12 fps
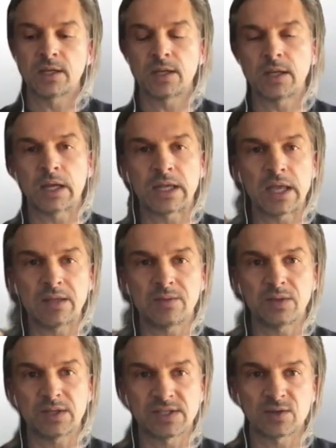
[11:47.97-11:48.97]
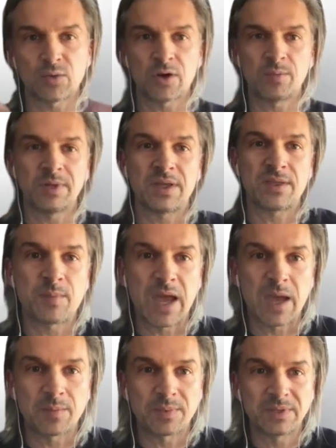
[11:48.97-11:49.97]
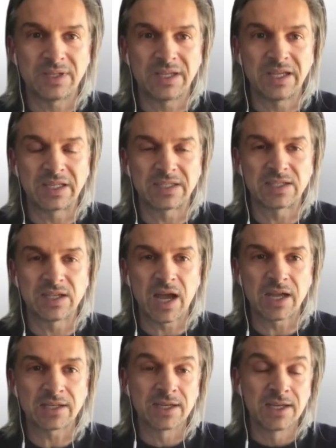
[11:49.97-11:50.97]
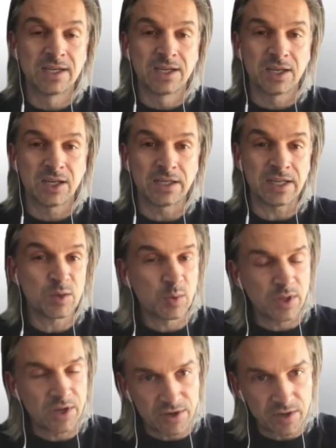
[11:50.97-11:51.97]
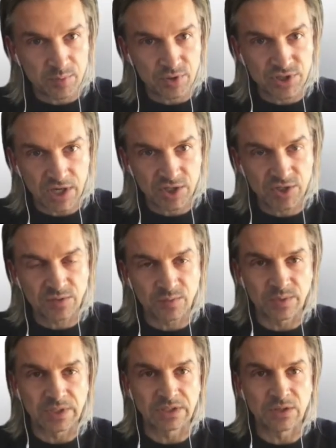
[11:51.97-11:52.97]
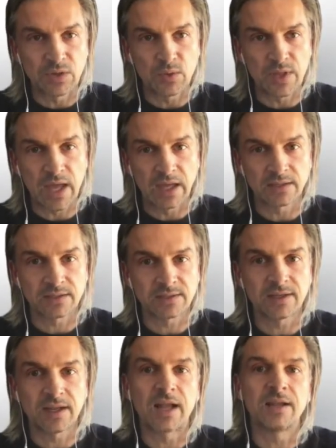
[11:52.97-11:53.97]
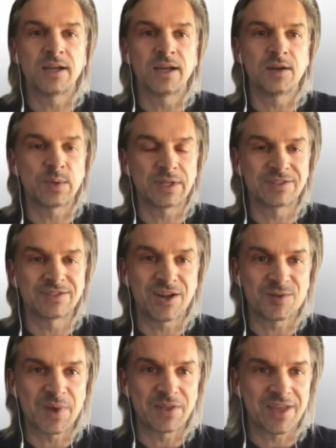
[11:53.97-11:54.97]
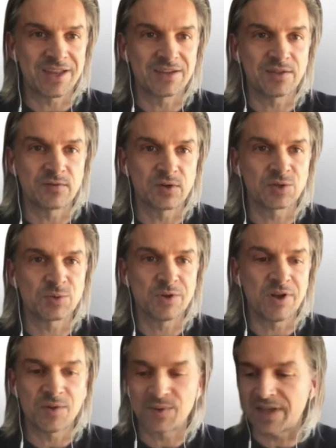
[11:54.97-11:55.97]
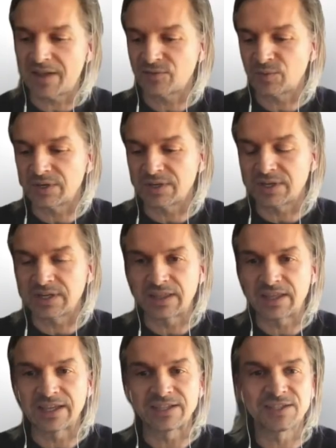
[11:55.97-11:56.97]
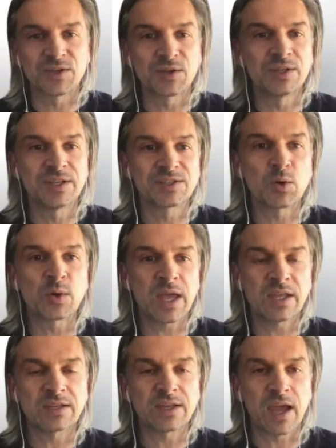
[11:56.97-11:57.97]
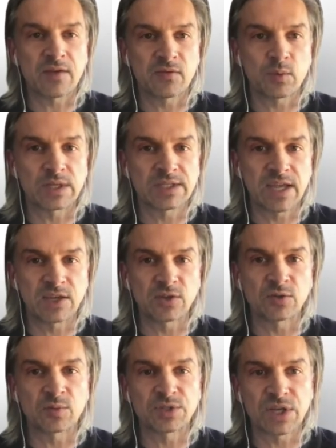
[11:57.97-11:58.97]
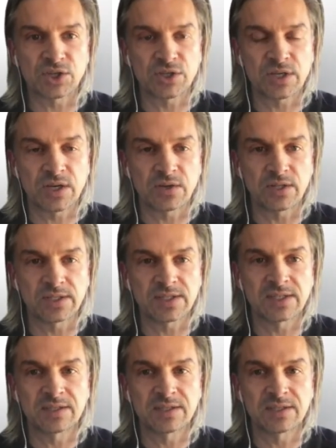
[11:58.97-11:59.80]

Again, this is a choropleth map. It's not an equal area projection. We know that. We can talk about that in the virtual hallway afterward. I think it's okay to have a rectangular projection here that's